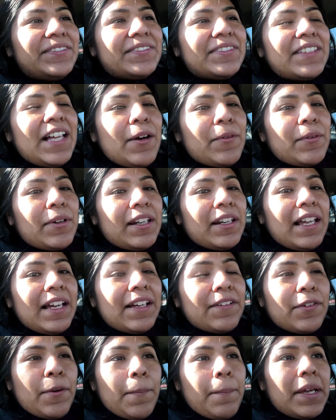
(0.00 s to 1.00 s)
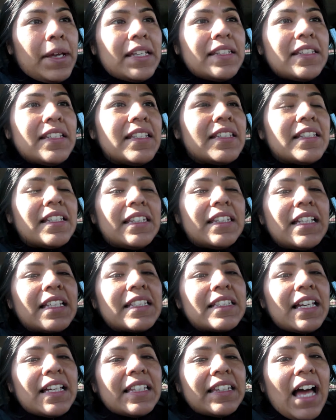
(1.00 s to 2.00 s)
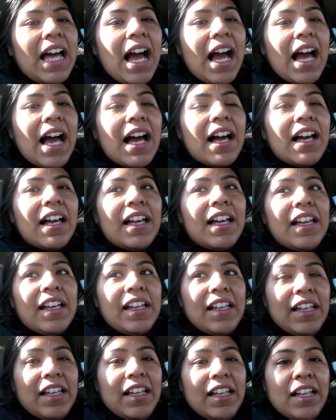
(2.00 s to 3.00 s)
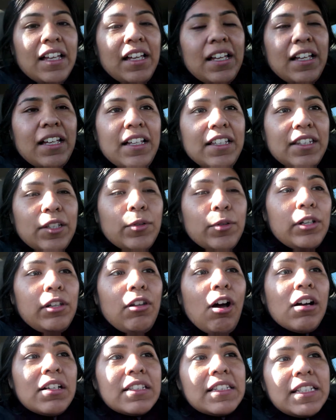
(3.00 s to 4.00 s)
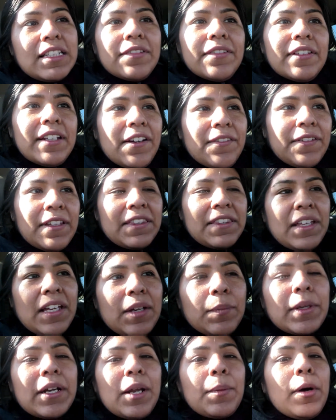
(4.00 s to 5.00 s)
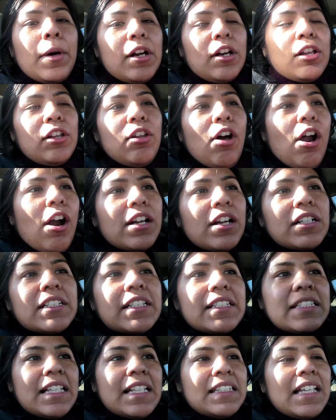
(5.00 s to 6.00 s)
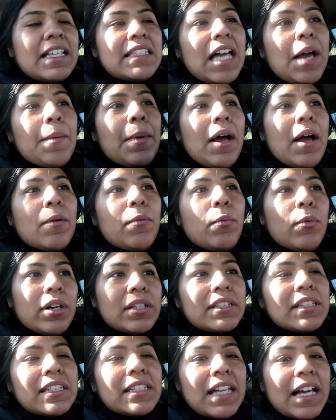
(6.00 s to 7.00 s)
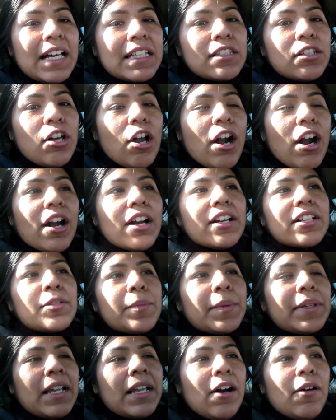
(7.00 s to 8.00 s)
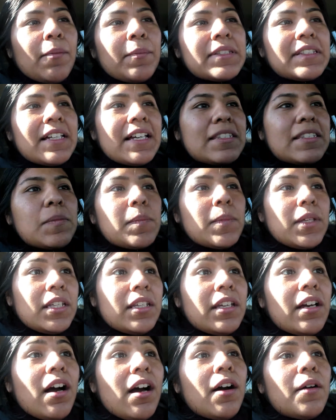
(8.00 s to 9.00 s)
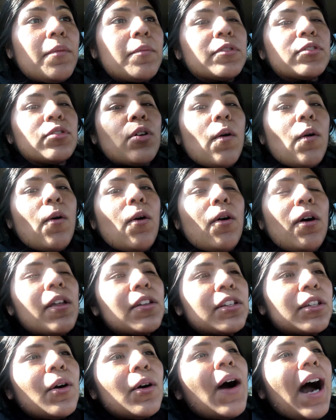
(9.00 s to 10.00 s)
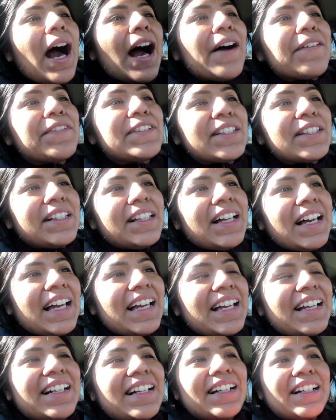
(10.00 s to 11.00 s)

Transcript: that were like from Macy's and things like that, they were long sleeve and everything, but I bought a large because at that time I was a size large, but now I'm a size medium, so I also have to like